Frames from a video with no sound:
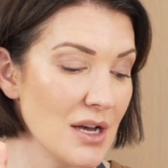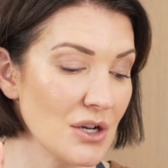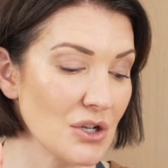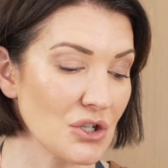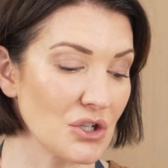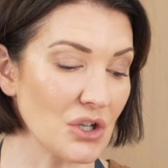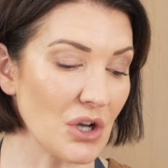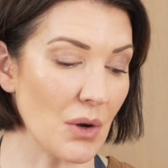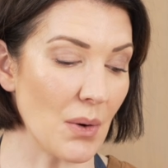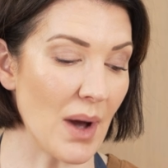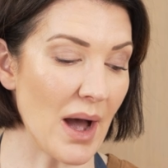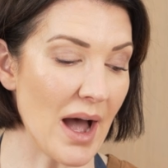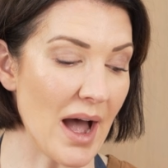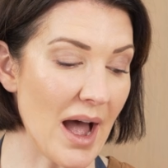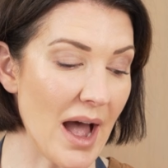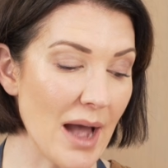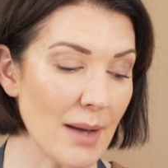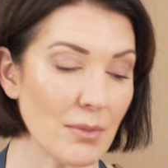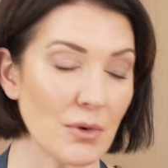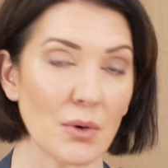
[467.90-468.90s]
so
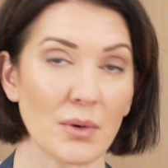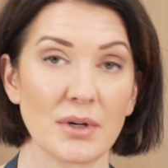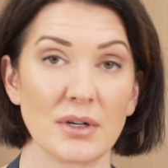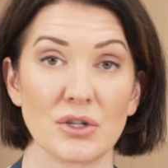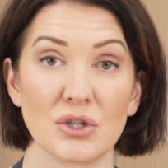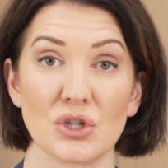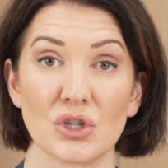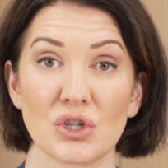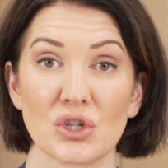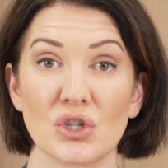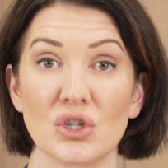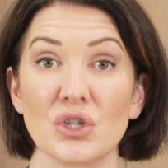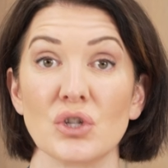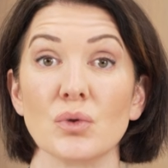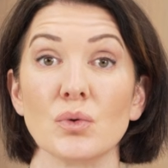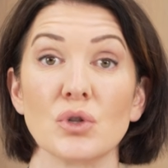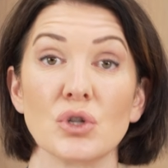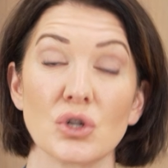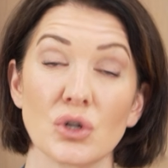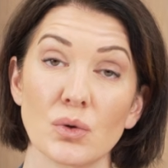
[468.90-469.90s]
I'm going to just
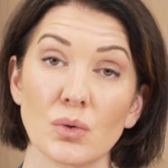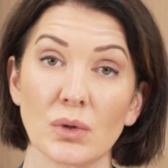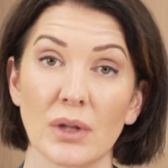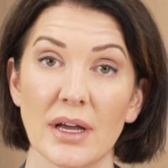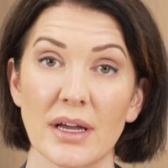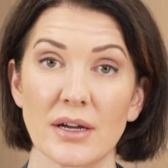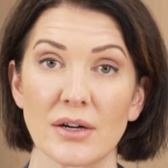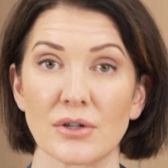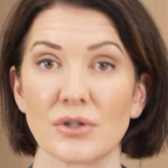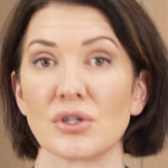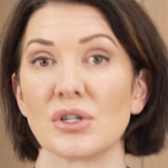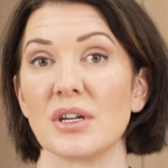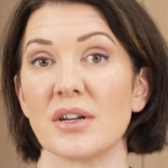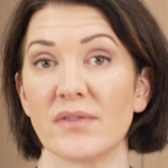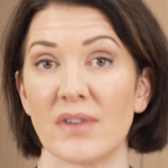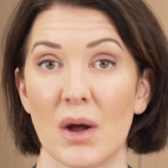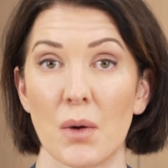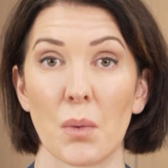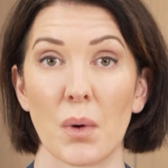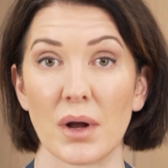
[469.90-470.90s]
do 2 layers
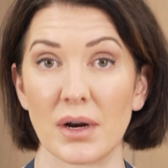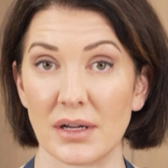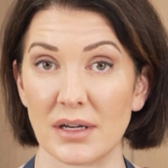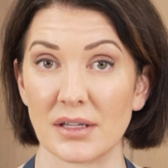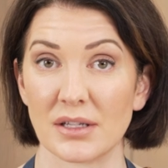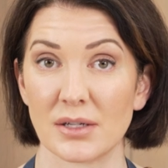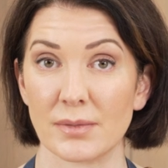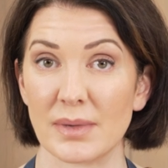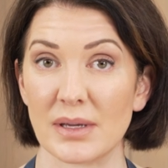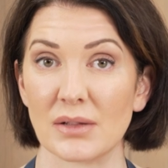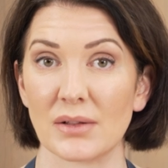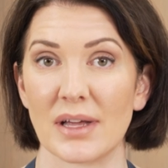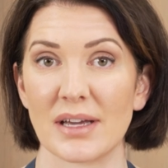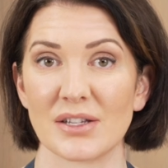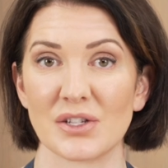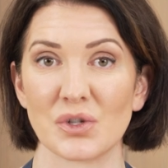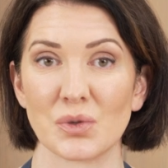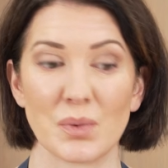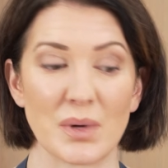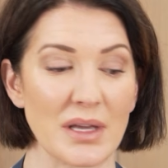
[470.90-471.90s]
if I wanted it to be
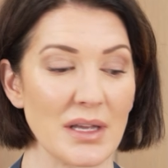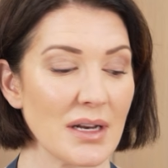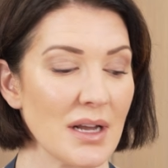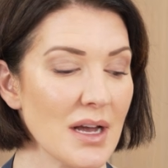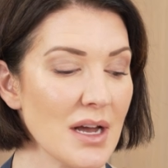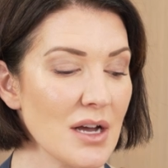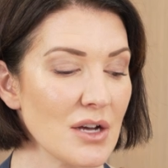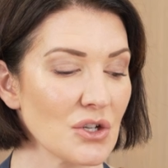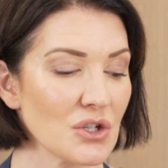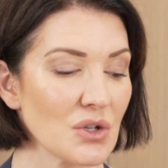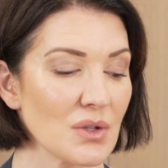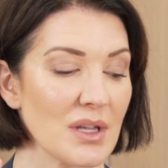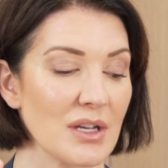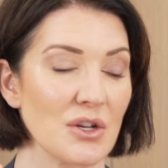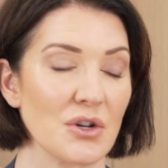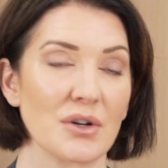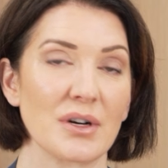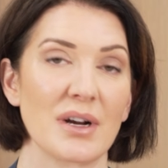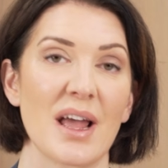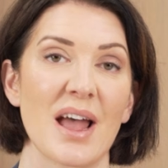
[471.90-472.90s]
less sweet. So then
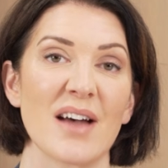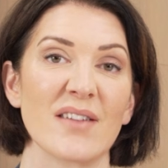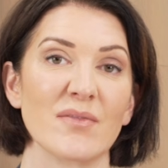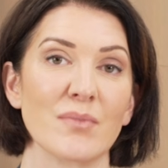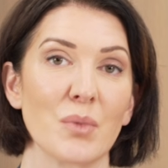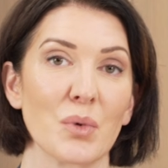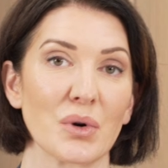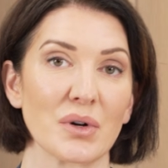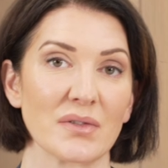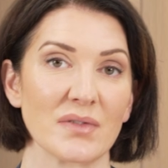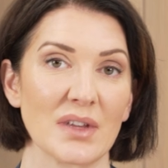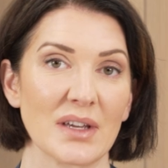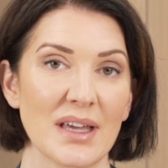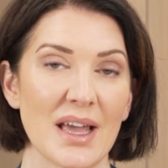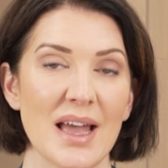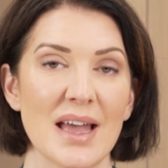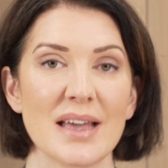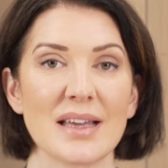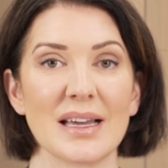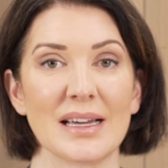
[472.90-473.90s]
you're gonna have more of the
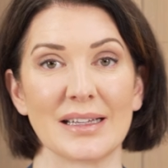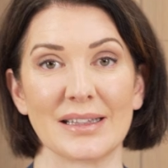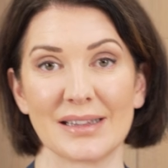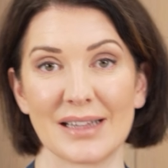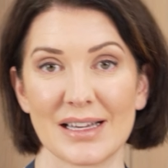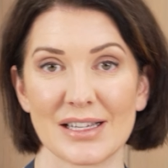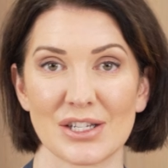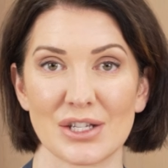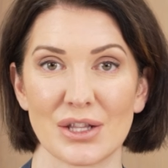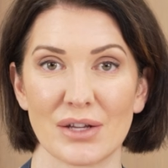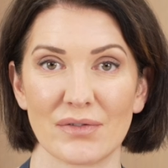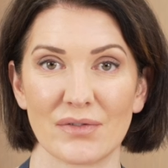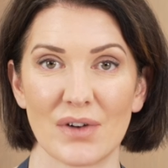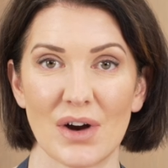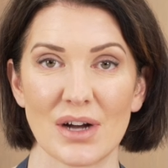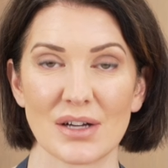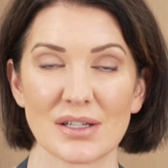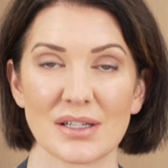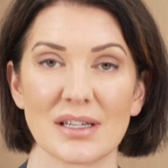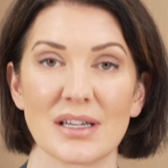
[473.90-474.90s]
cake and less of the
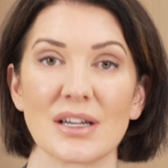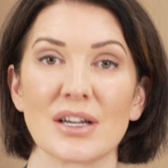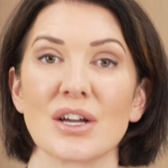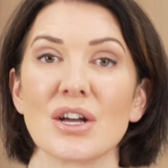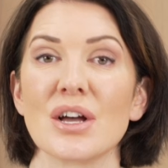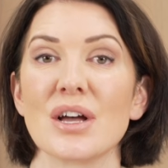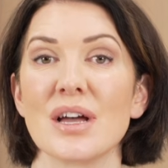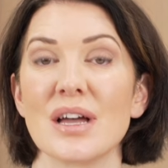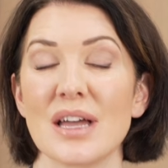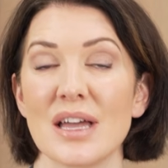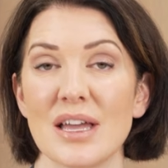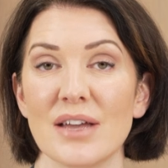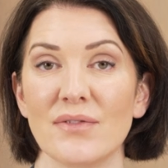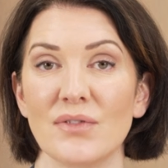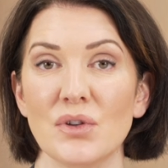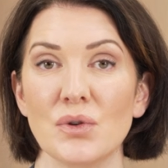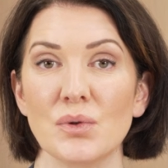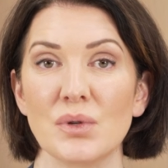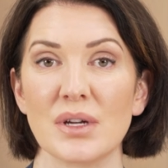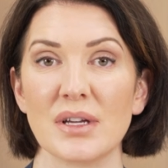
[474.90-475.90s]
frosting.
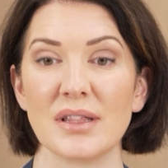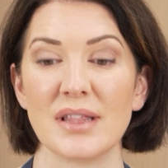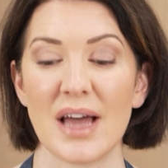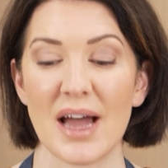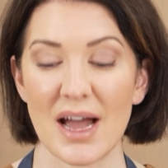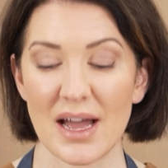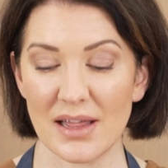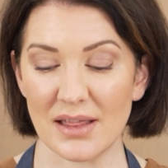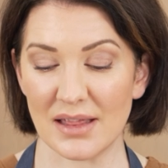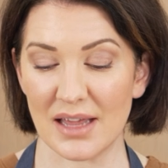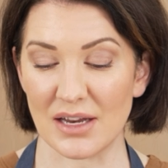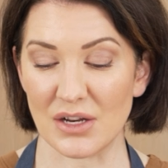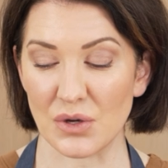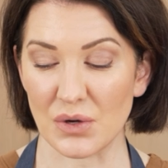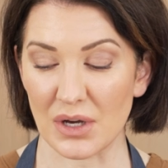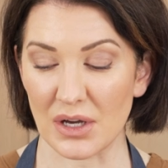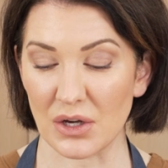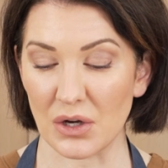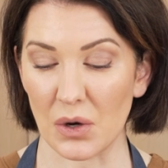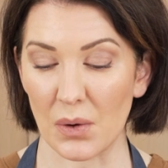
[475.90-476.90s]
If you did that, then you
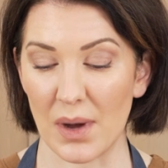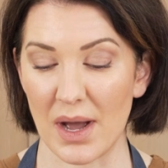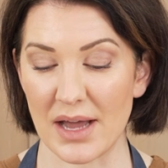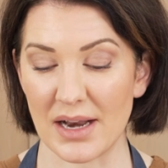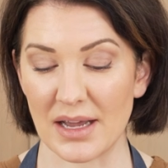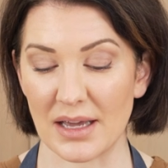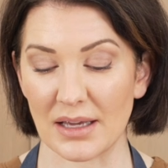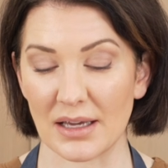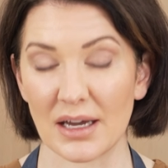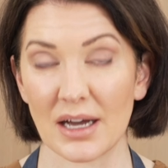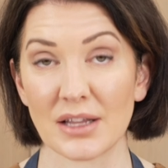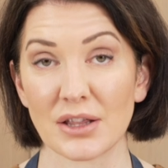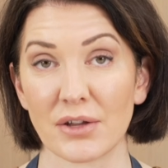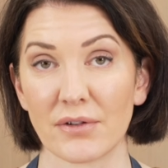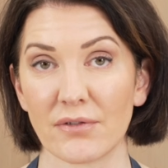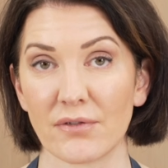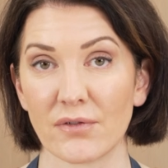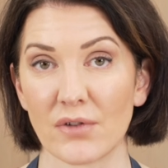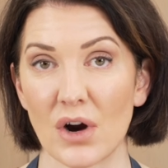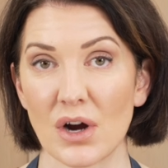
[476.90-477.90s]
can go ahead and cut the
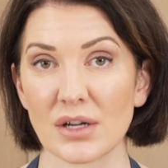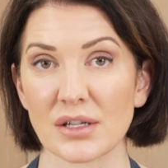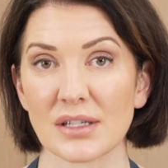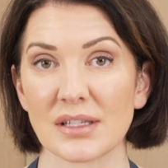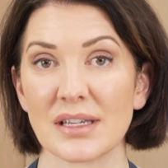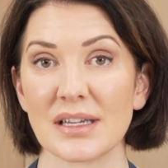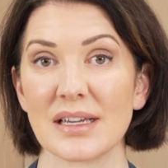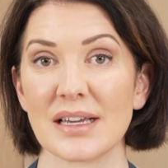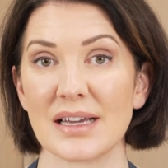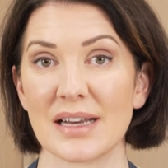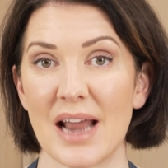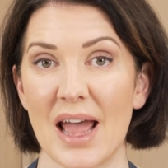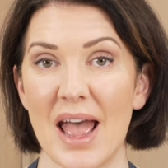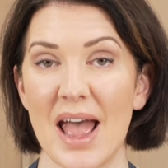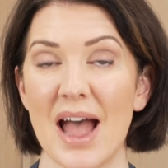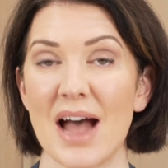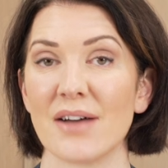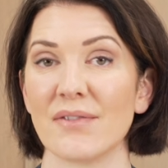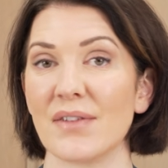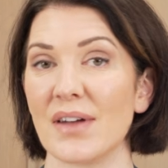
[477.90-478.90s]
frosting in
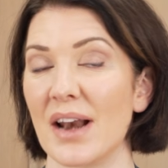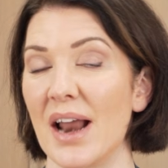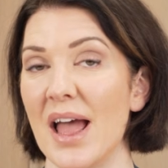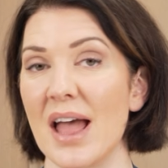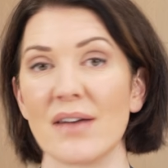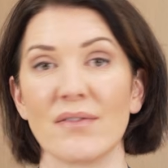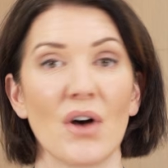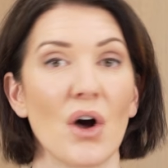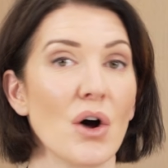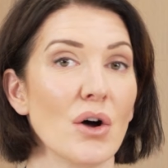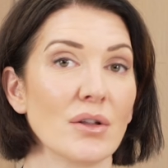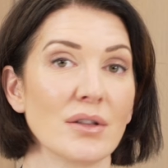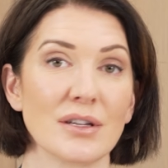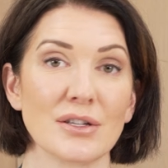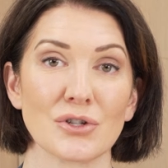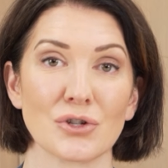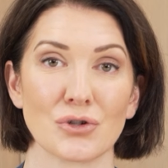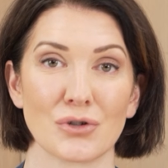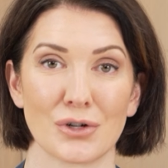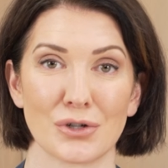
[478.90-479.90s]
half, and I have all the
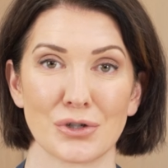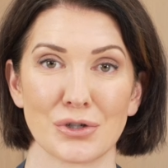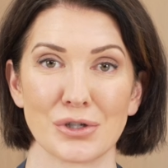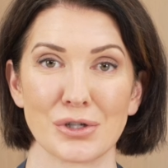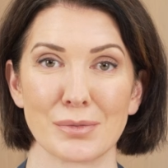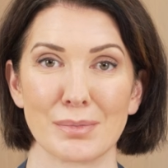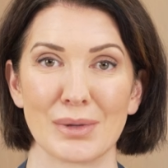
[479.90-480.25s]
instructions